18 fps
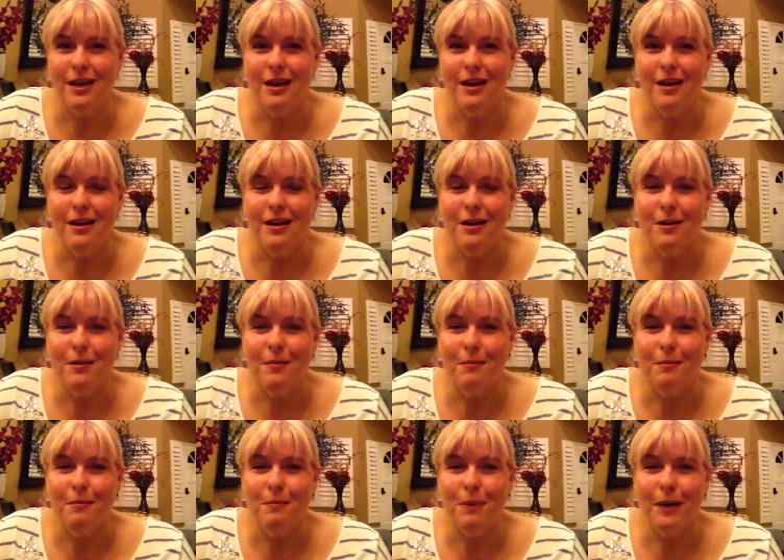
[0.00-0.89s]

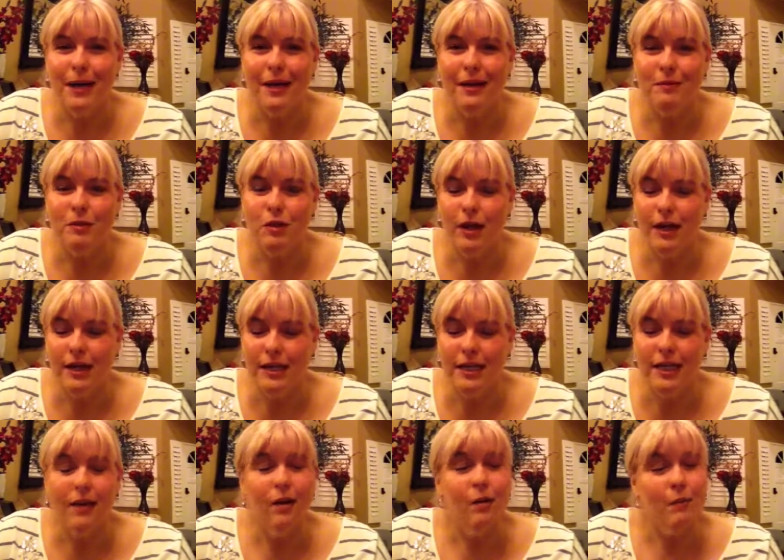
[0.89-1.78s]
Um, but trying to
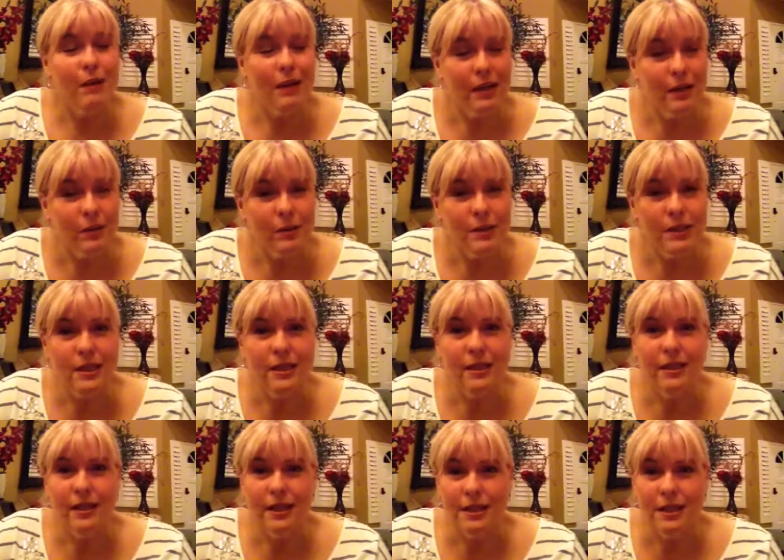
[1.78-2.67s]
get all my liquids
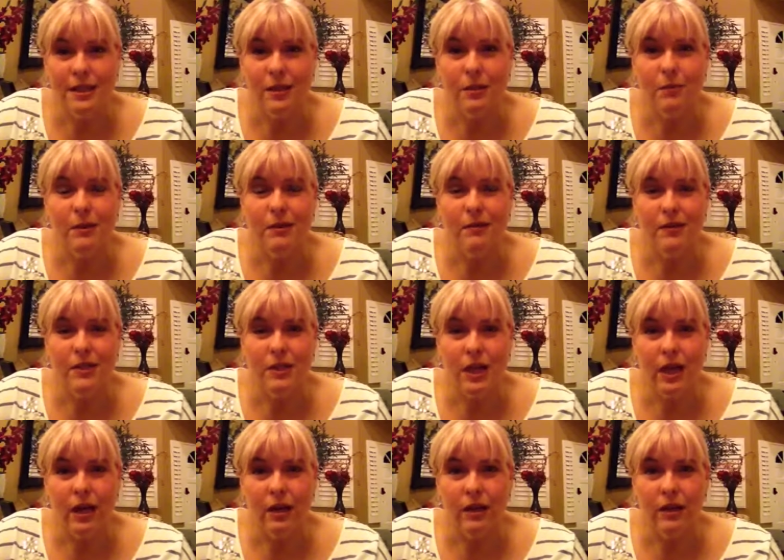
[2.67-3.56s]
in, that's a little bit of a
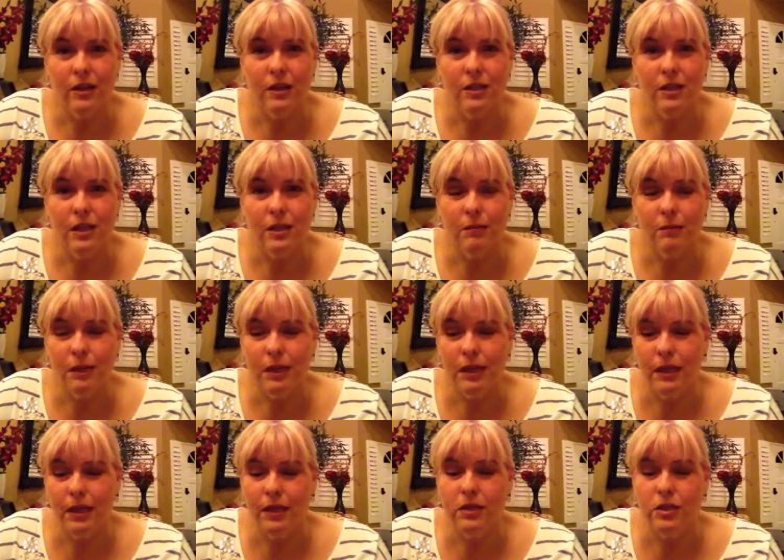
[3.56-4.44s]
challenge. I'm
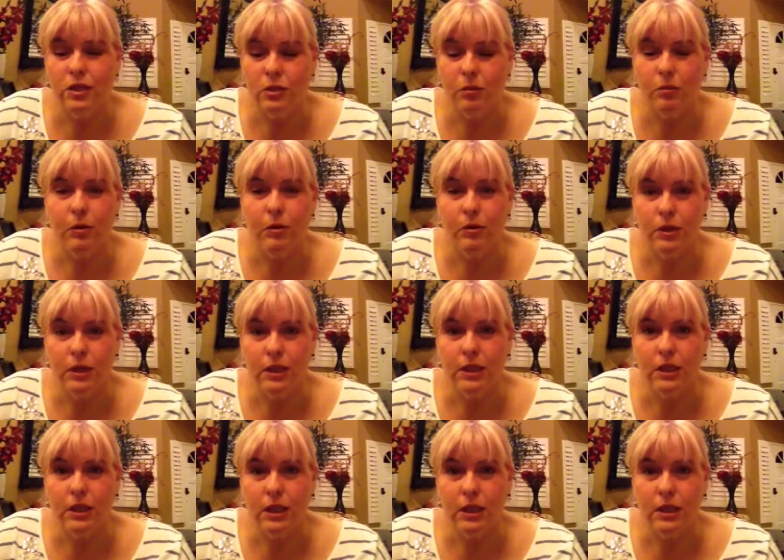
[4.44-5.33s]
getting in two
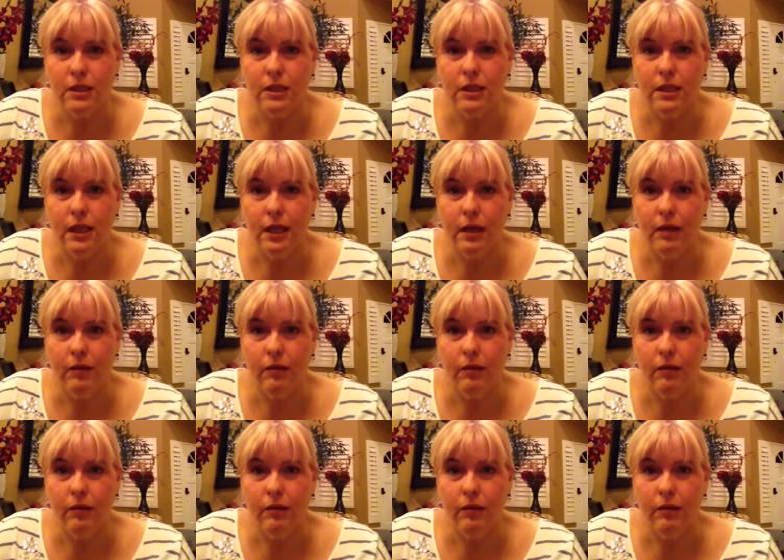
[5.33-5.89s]
protein shakes a day